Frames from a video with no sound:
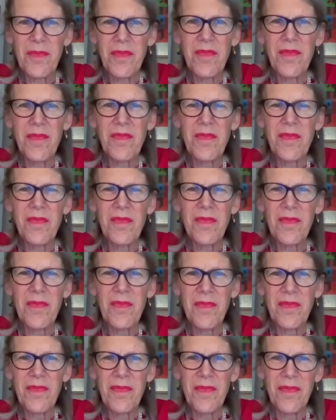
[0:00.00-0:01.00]

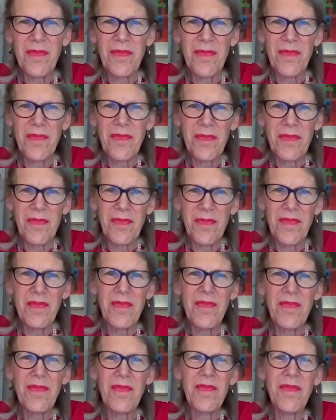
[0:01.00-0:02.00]

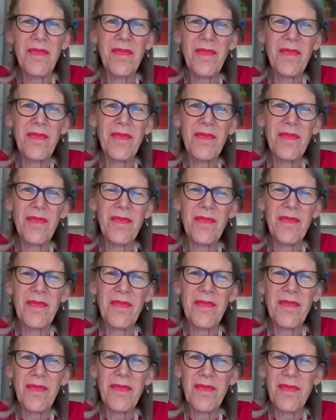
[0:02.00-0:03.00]

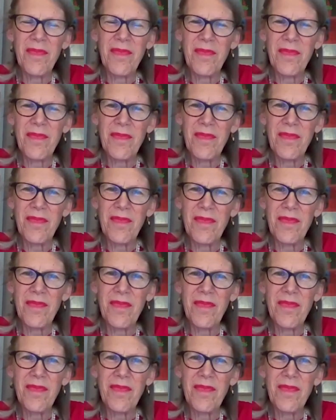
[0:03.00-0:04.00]

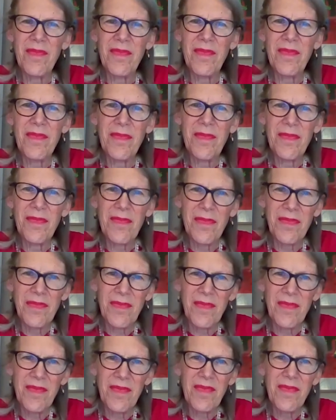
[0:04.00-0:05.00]

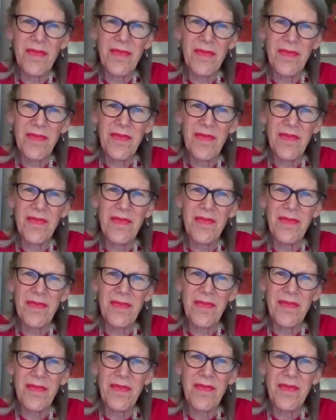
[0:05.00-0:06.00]

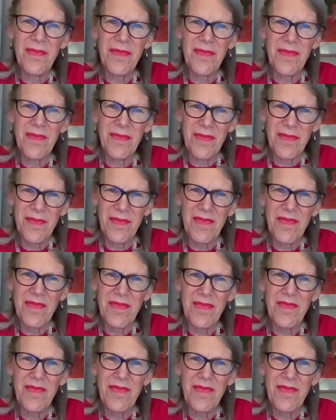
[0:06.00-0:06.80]
[no speech]